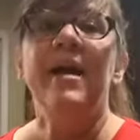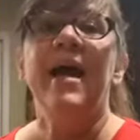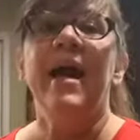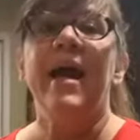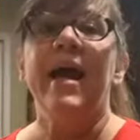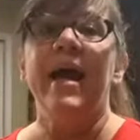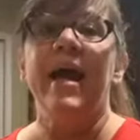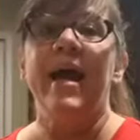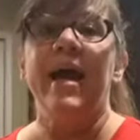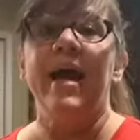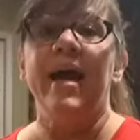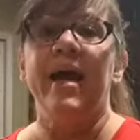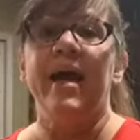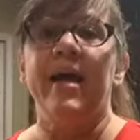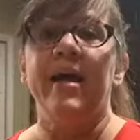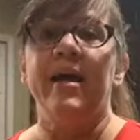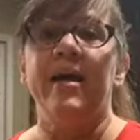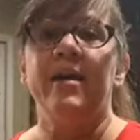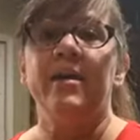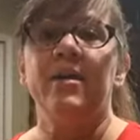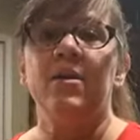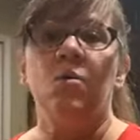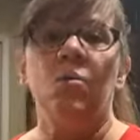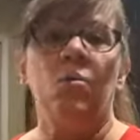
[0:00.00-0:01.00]

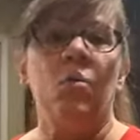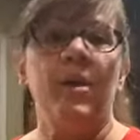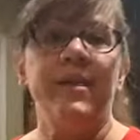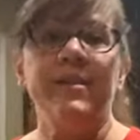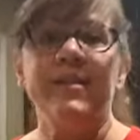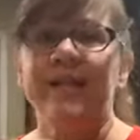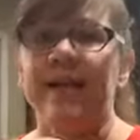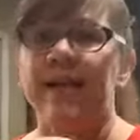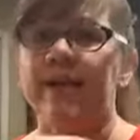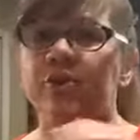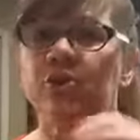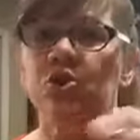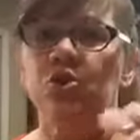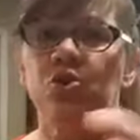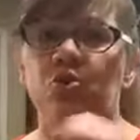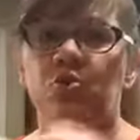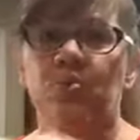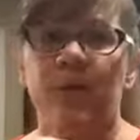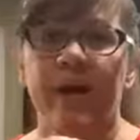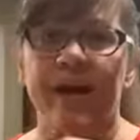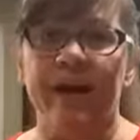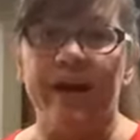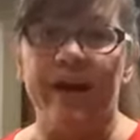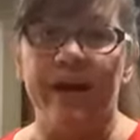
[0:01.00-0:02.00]
And once I
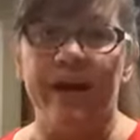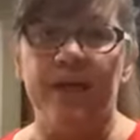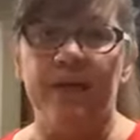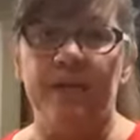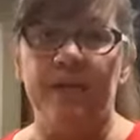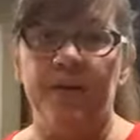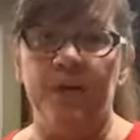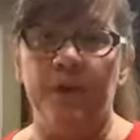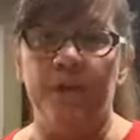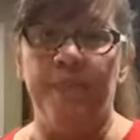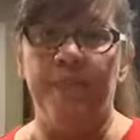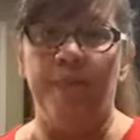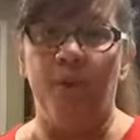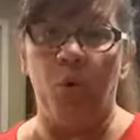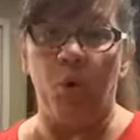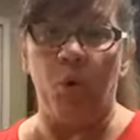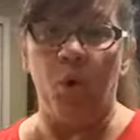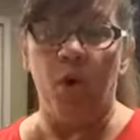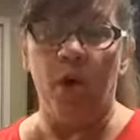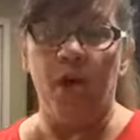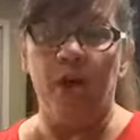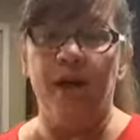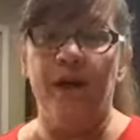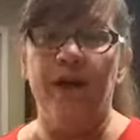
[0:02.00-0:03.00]
shred the
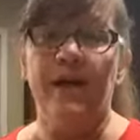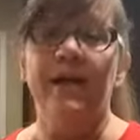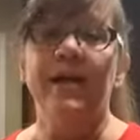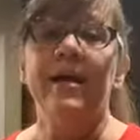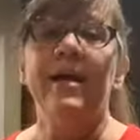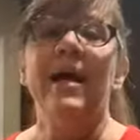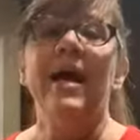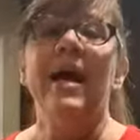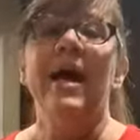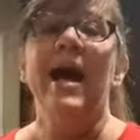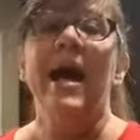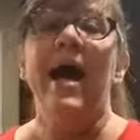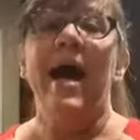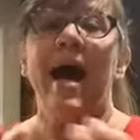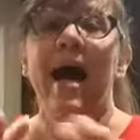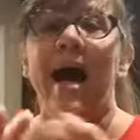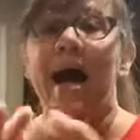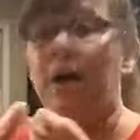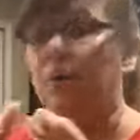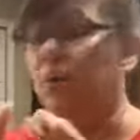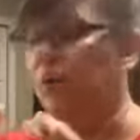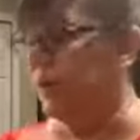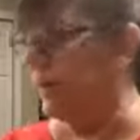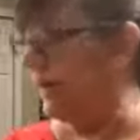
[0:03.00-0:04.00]
pork,
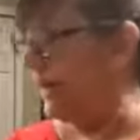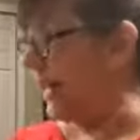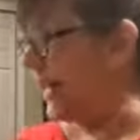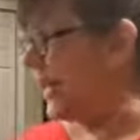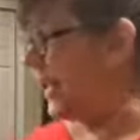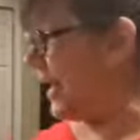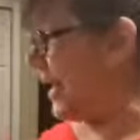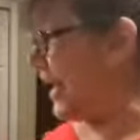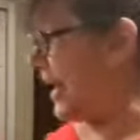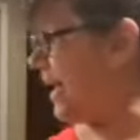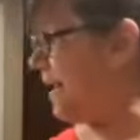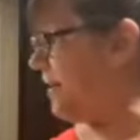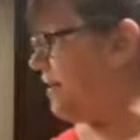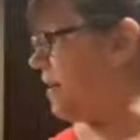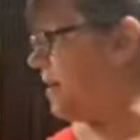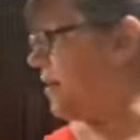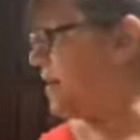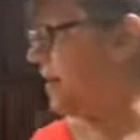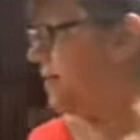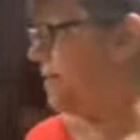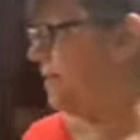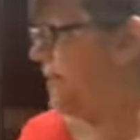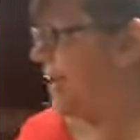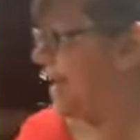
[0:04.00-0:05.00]
I will lay it out
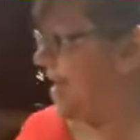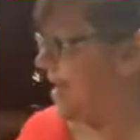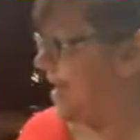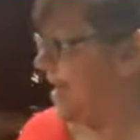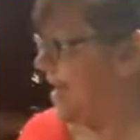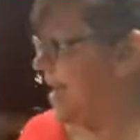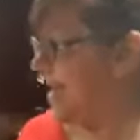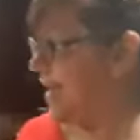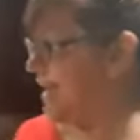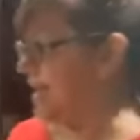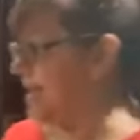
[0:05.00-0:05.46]
on a pan.